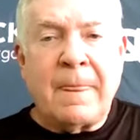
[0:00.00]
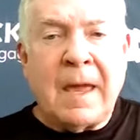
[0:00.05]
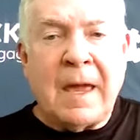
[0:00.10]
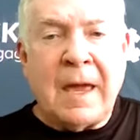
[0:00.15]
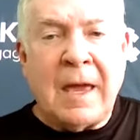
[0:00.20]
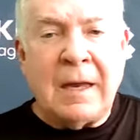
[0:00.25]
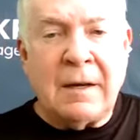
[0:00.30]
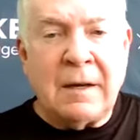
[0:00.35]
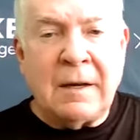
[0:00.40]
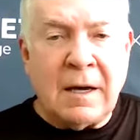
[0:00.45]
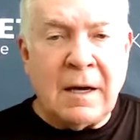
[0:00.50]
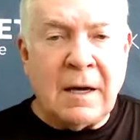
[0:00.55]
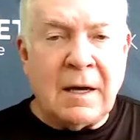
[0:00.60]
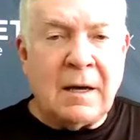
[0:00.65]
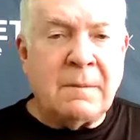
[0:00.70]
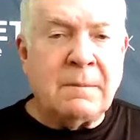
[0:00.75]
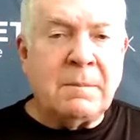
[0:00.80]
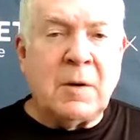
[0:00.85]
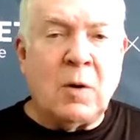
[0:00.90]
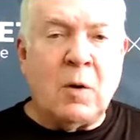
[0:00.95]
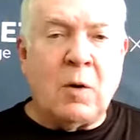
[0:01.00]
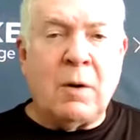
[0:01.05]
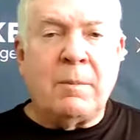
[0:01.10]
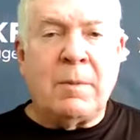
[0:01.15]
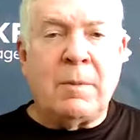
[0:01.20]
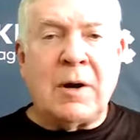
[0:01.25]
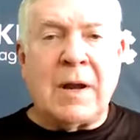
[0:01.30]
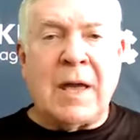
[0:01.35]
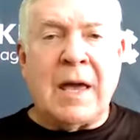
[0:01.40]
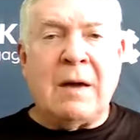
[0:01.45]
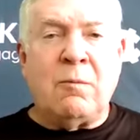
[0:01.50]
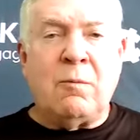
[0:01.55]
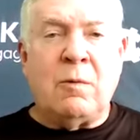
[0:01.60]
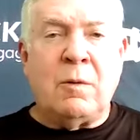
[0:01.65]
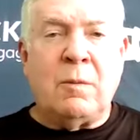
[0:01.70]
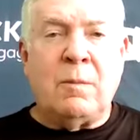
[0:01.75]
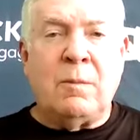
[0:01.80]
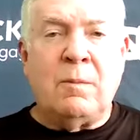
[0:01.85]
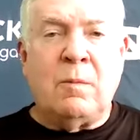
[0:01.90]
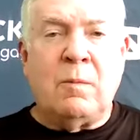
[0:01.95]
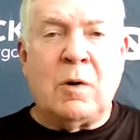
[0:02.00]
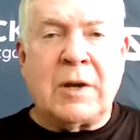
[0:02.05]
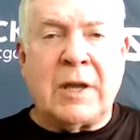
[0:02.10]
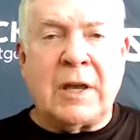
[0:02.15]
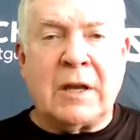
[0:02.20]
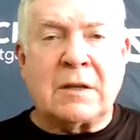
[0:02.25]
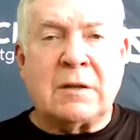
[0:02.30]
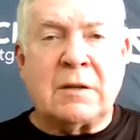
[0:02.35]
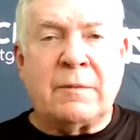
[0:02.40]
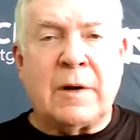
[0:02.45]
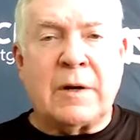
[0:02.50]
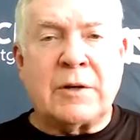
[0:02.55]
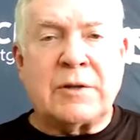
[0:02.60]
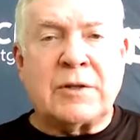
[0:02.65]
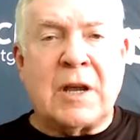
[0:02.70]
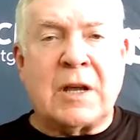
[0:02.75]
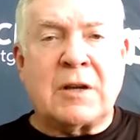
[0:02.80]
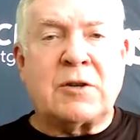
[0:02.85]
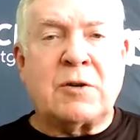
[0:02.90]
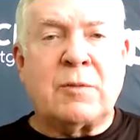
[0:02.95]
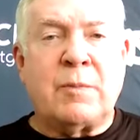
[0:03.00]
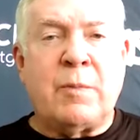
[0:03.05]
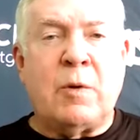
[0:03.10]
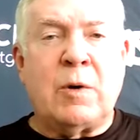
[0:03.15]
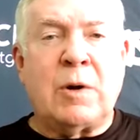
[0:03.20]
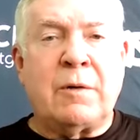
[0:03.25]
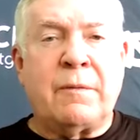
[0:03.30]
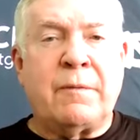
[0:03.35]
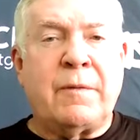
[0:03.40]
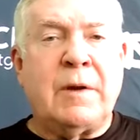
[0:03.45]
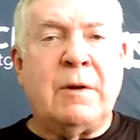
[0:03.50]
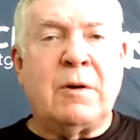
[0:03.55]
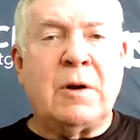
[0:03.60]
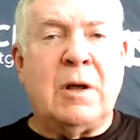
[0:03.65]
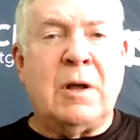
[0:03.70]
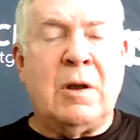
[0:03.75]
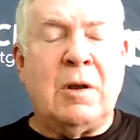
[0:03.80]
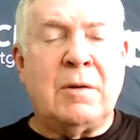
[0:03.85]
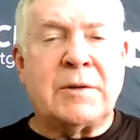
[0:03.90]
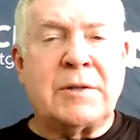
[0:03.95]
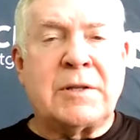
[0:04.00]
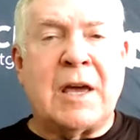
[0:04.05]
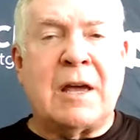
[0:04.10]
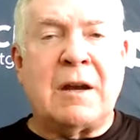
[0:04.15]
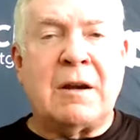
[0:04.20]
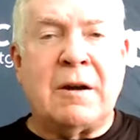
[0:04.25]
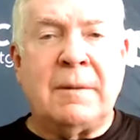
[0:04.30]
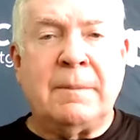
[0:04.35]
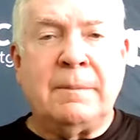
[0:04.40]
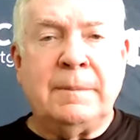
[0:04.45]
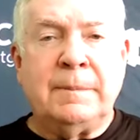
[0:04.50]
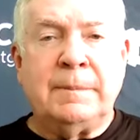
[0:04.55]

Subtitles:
and Noah Burnett will kick the first extra point or field goal on Saturday.